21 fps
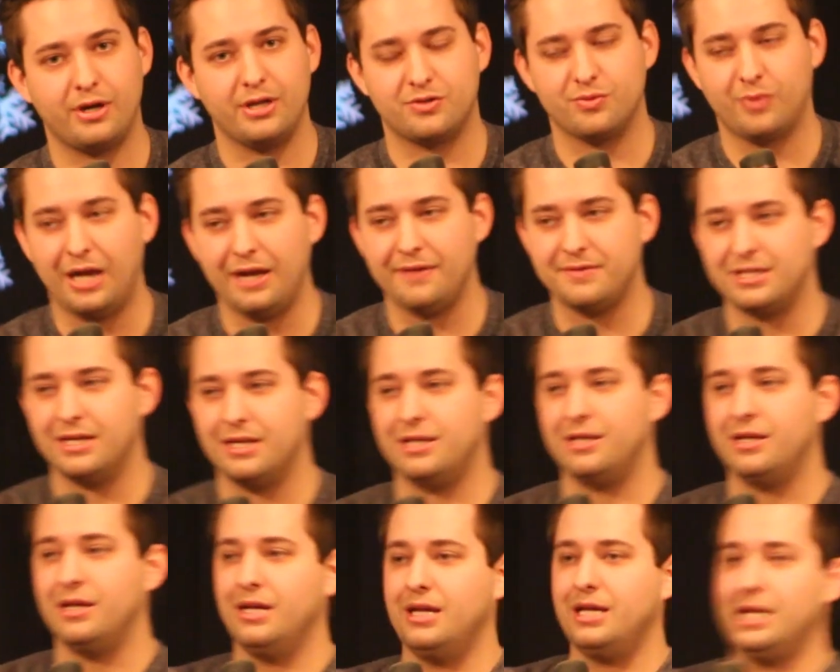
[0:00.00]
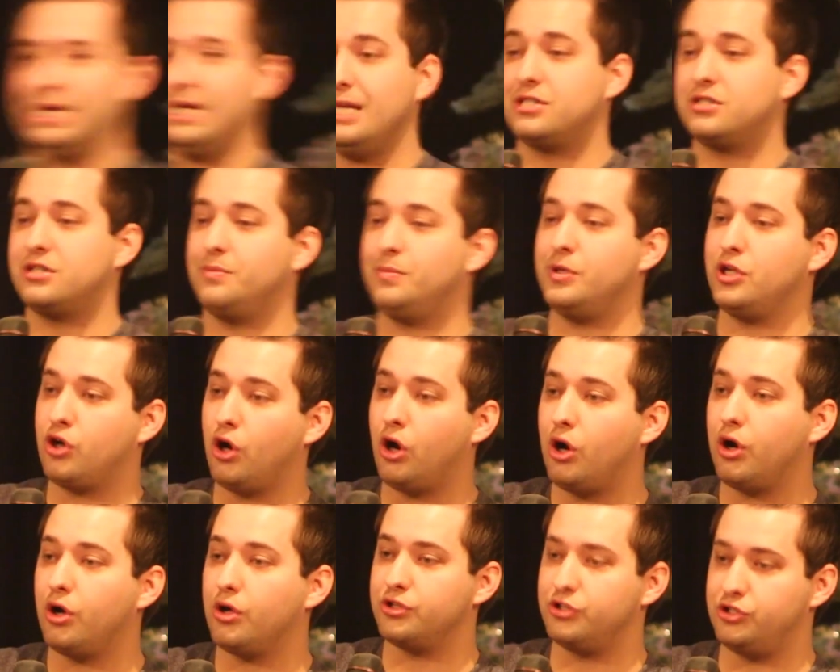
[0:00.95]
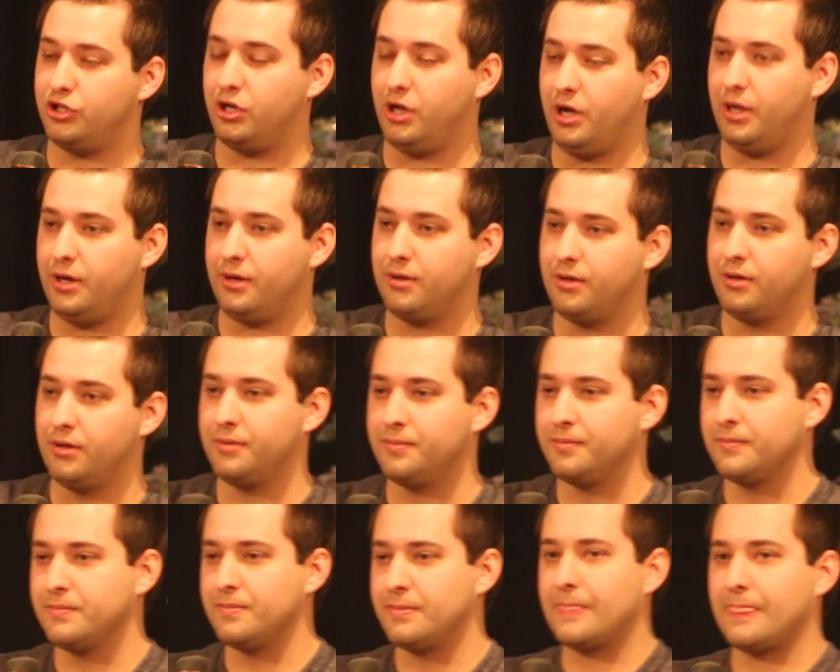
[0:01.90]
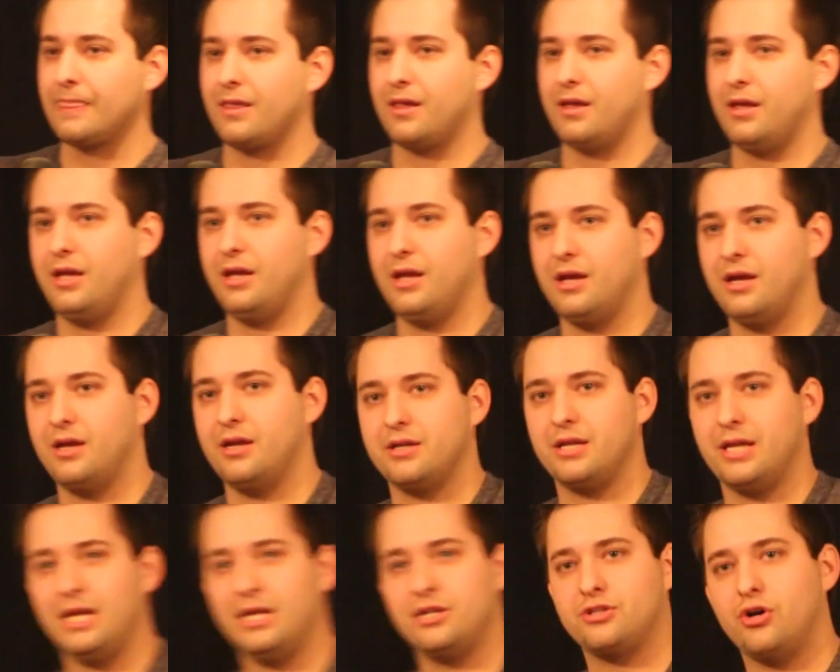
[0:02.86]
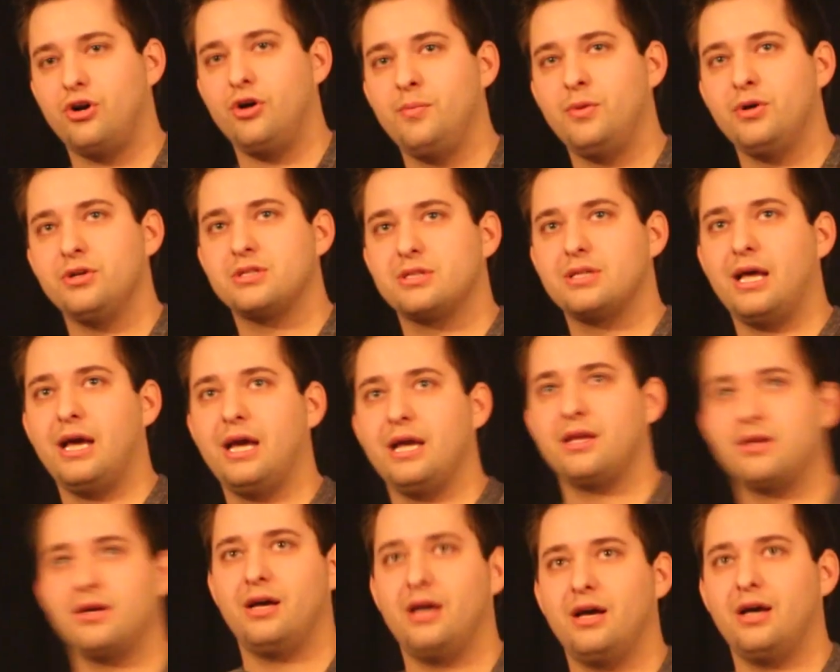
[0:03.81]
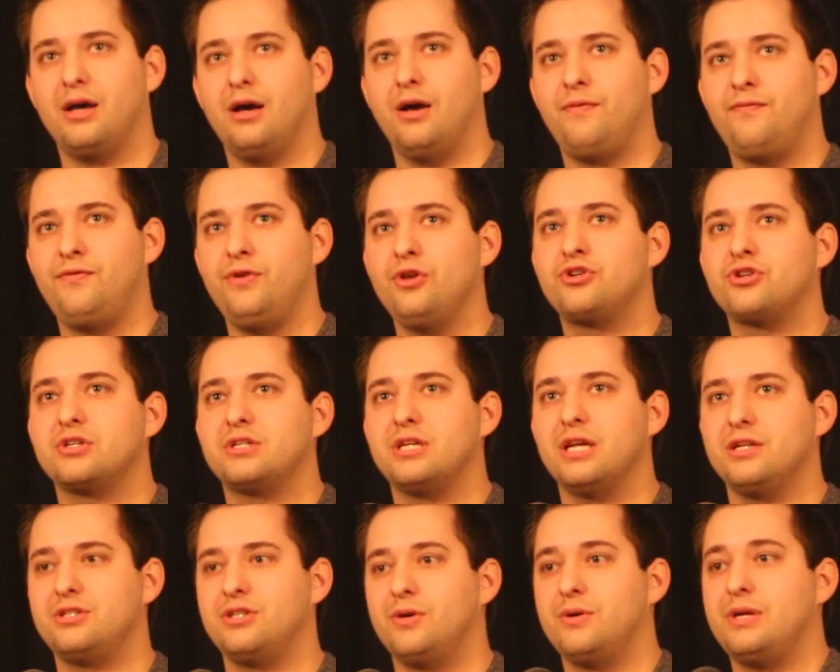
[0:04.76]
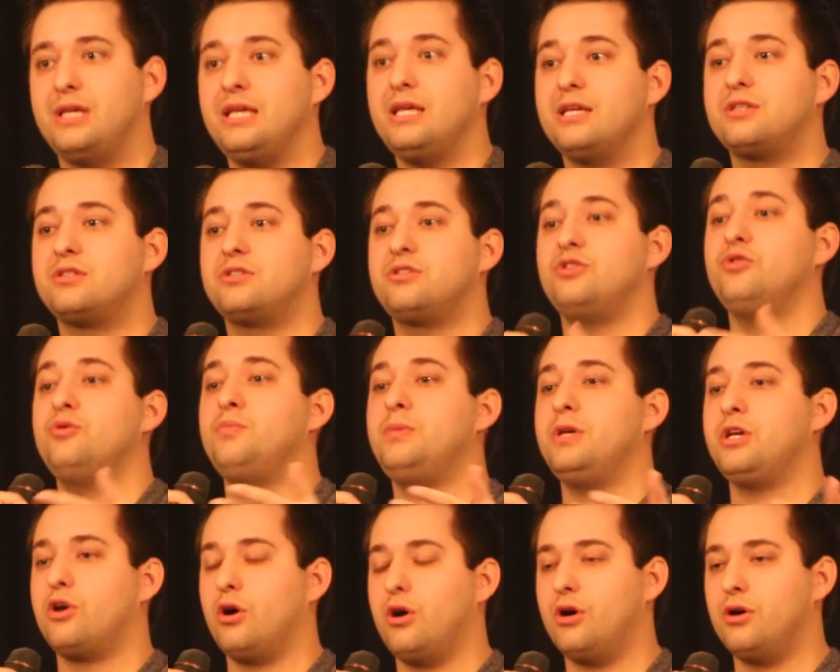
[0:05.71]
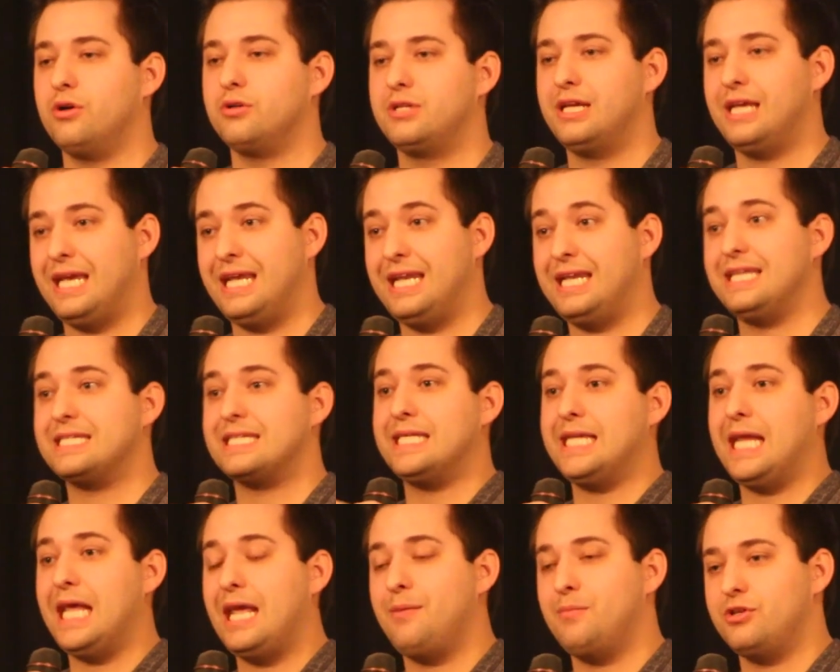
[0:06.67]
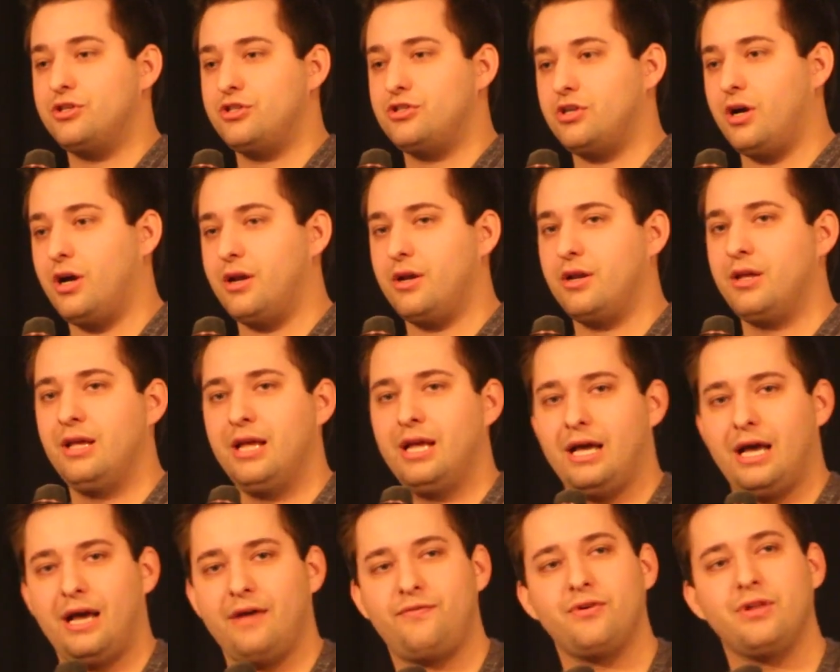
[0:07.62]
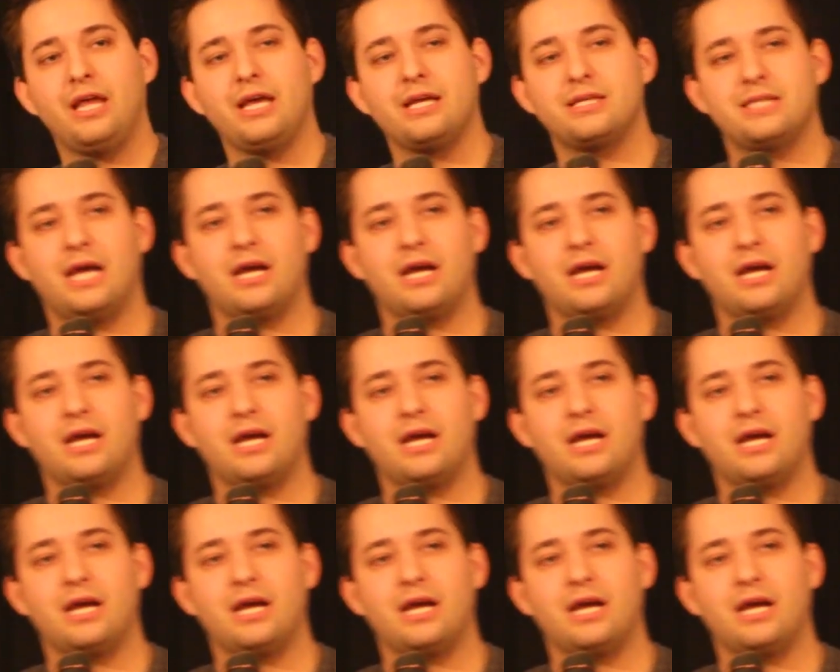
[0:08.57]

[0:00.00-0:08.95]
where his wife says he is to be called John. And it's almost like a future tense. He is to be called, and his name is John. I feel like